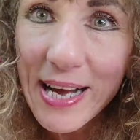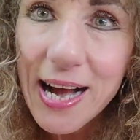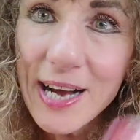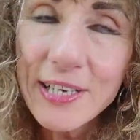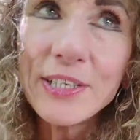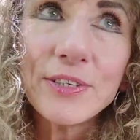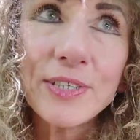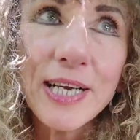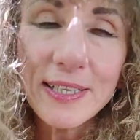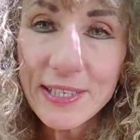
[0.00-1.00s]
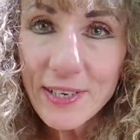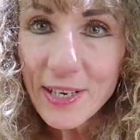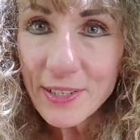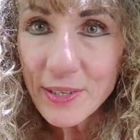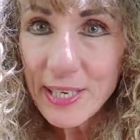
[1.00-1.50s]
how can you tell they're
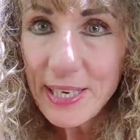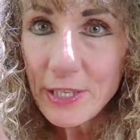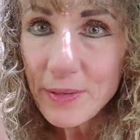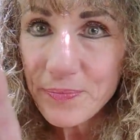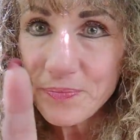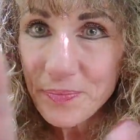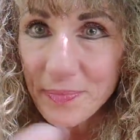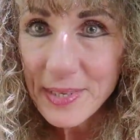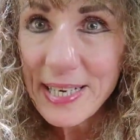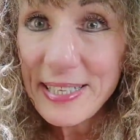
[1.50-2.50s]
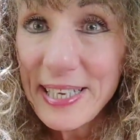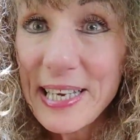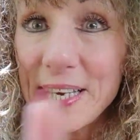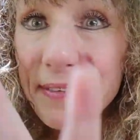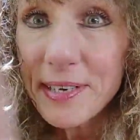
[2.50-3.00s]
not looking in
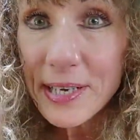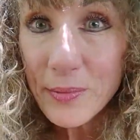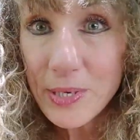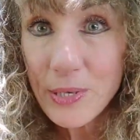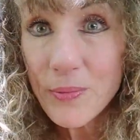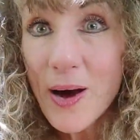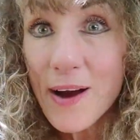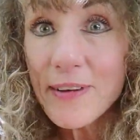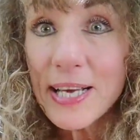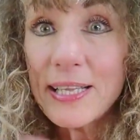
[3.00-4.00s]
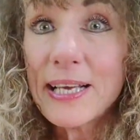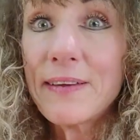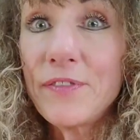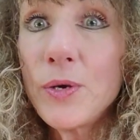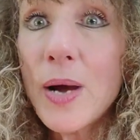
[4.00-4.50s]
the area where you are, right?
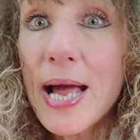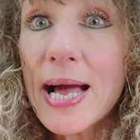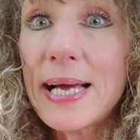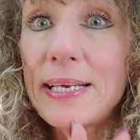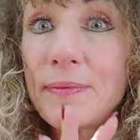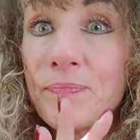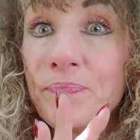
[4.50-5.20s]
Like if you had